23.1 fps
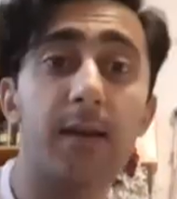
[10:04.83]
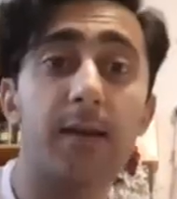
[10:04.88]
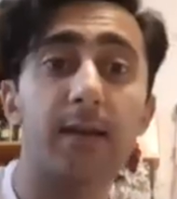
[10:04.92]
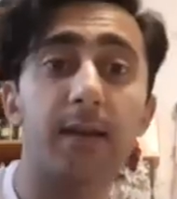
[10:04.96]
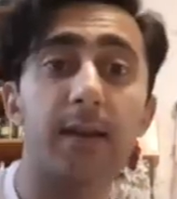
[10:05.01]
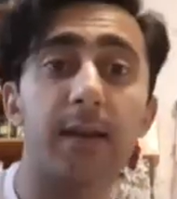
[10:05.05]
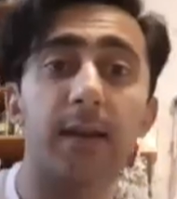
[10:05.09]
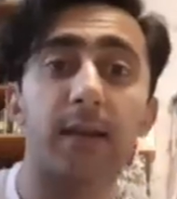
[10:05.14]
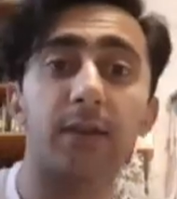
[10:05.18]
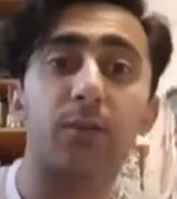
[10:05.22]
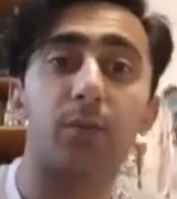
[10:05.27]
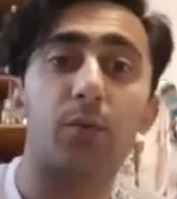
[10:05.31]

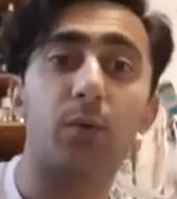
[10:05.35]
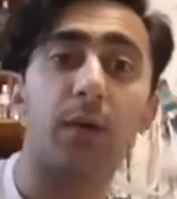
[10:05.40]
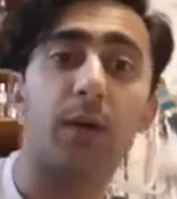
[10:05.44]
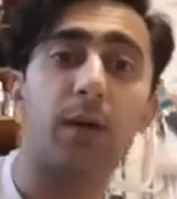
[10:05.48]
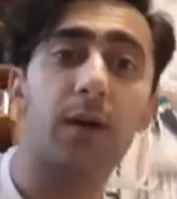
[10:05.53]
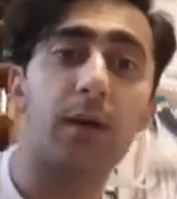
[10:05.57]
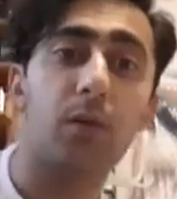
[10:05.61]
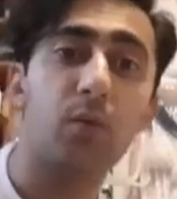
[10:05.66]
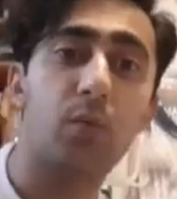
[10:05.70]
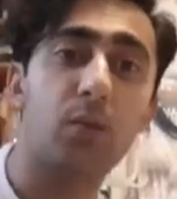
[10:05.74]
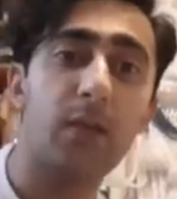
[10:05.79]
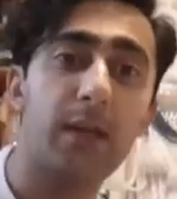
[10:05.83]
Next
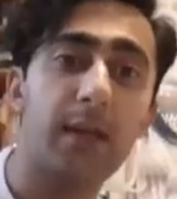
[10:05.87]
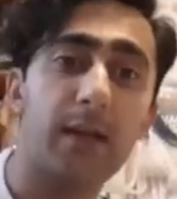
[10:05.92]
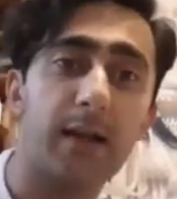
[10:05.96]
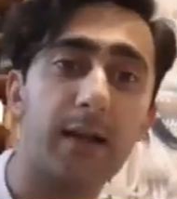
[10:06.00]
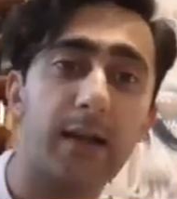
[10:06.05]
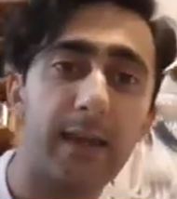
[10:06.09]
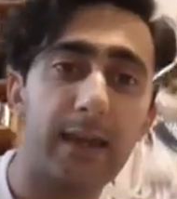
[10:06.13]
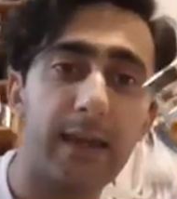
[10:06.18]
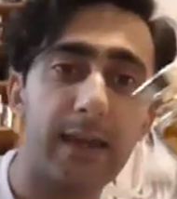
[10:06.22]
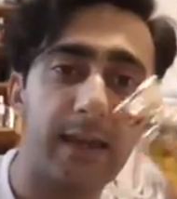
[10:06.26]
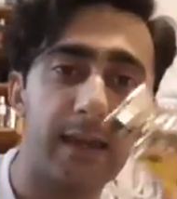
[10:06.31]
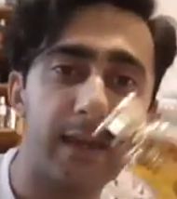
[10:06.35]
one, we are
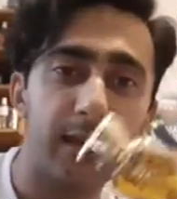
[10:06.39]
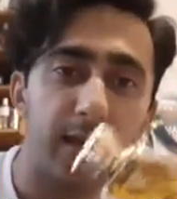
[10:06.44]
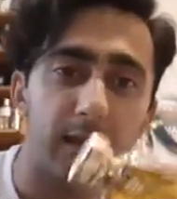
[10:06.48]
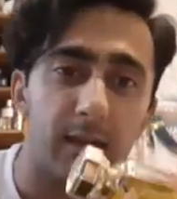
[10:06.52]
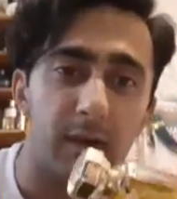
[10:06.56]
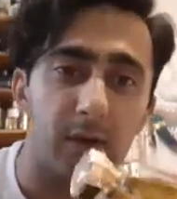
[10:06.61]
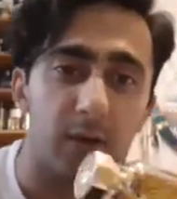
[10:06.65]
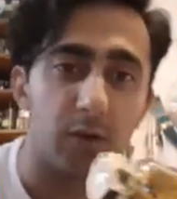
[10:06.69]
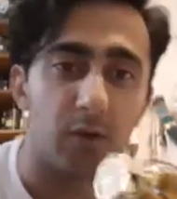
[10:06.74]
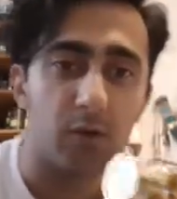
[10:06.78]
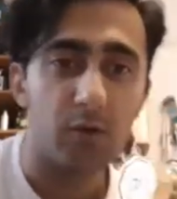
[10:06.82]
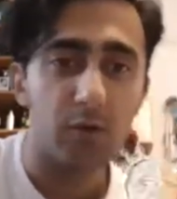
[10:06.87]
getting
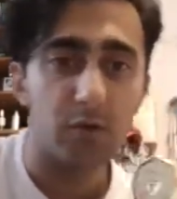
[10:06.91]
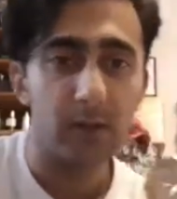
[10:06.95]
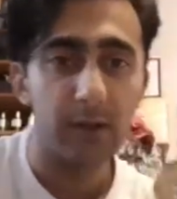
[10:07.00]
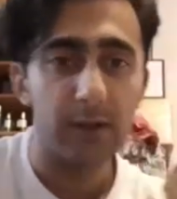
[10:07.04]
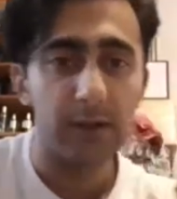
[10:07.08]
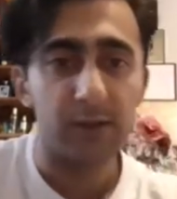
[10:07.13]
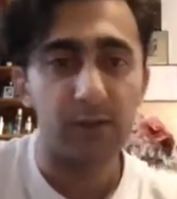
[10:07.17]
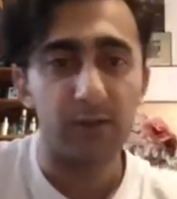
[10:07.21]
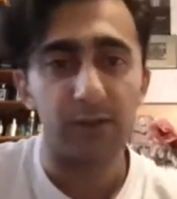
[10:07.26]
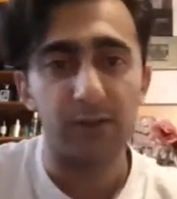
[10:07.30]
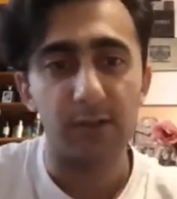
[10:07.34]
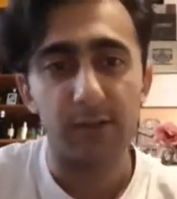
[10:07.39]
the
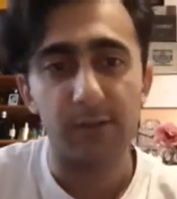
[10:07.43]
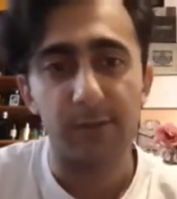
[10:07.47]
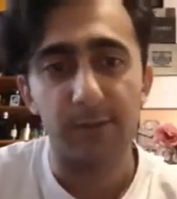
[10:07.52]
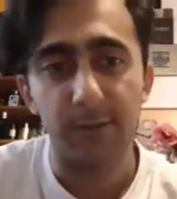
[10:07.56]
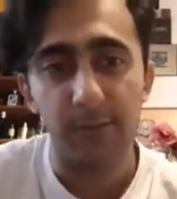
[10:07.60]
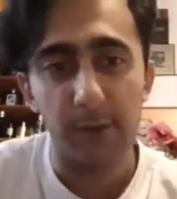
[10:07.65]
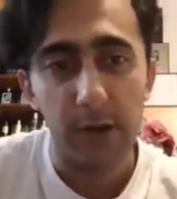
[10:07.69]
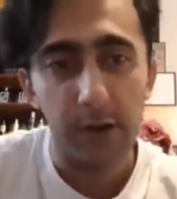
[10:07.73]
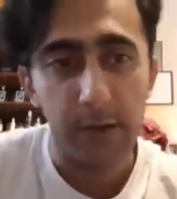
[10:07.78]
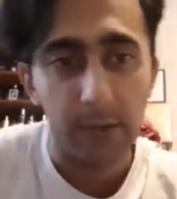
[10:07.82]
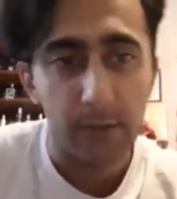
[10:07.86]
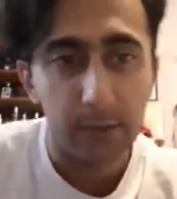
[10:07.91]
rich
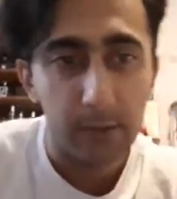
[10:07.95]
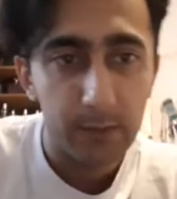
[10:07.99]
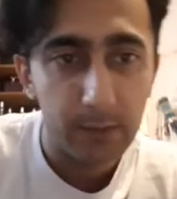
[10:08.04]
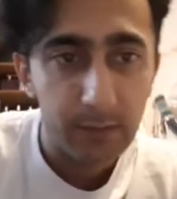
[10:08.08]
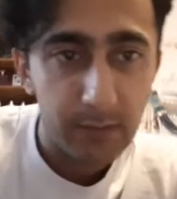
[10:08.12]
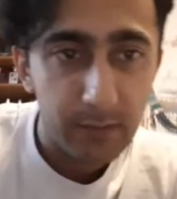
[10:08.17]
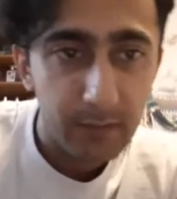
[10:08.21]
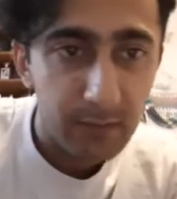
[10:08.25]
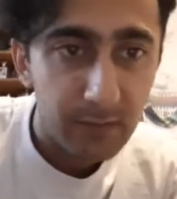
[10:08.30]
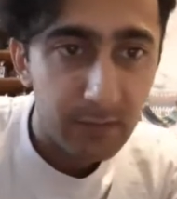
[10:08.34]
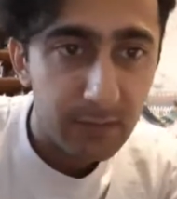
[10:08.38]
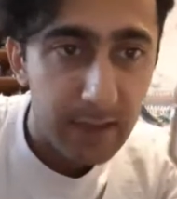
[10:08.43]

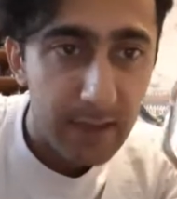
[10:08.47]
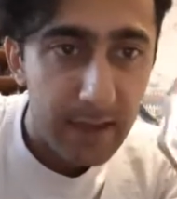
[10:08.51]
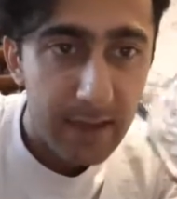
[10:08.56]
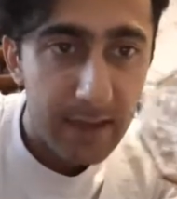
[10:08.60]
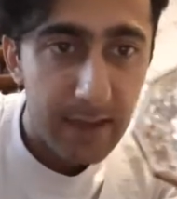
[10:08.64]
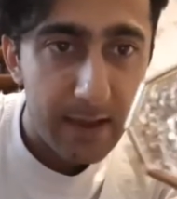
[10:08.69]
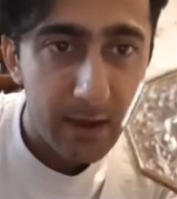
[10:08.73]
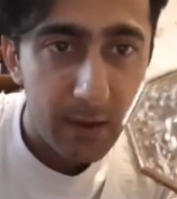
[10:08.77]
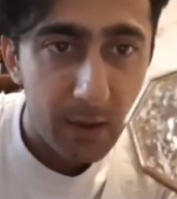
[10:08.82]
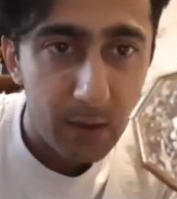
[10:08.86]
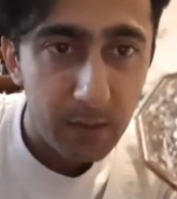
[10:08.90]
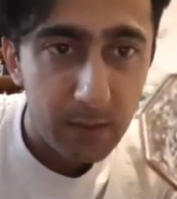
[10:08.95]
fragrances
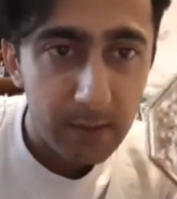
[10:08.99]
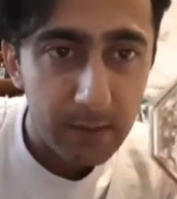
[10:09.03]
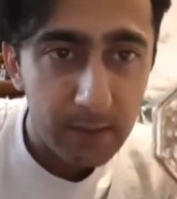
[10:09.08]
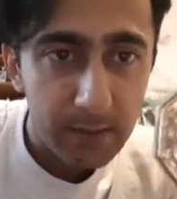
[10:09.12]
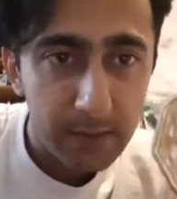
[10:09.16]
out.